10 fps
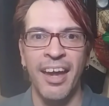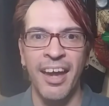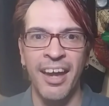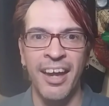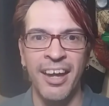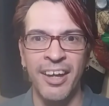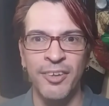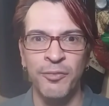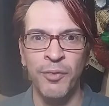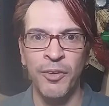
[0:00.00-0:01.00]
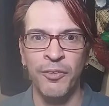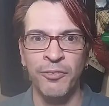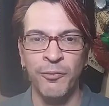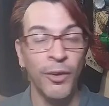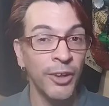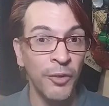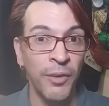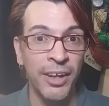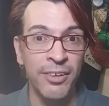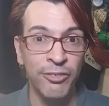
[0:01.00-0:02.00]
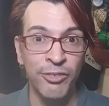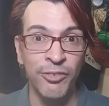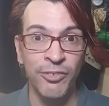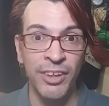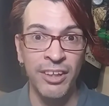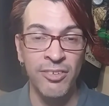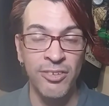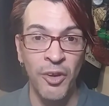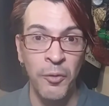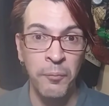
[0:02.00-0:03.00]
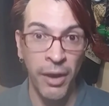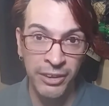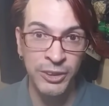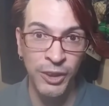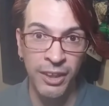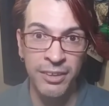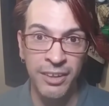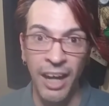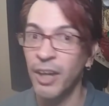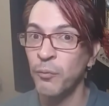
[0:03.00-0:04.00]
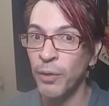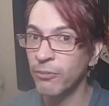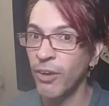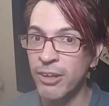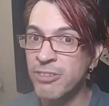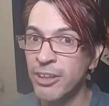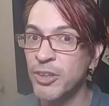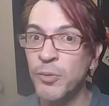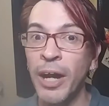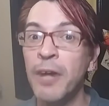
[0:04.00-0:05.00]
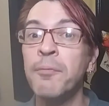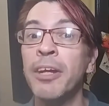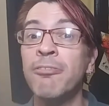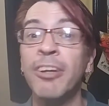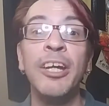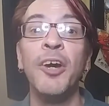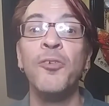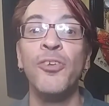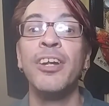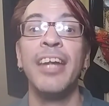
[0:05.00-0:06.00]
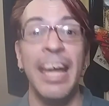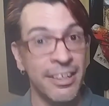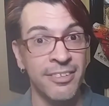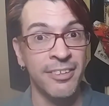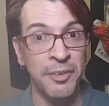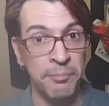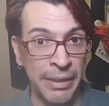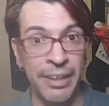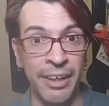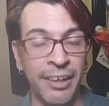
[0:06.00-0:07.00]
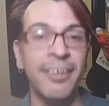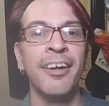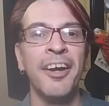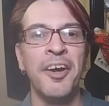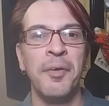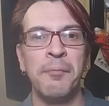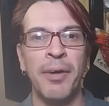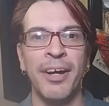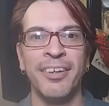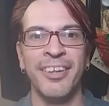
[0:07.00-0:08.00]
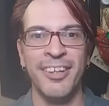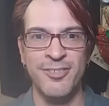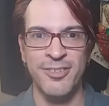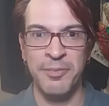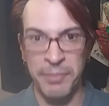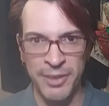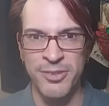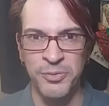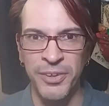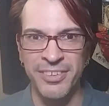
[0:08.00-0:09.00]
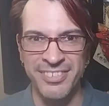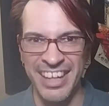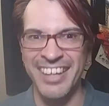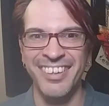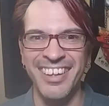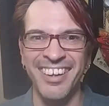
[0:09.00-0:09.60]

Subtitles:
And we'll work our way through this Upanishad. I will not tell you how many videos it ended up being, but it's the biggest one to date.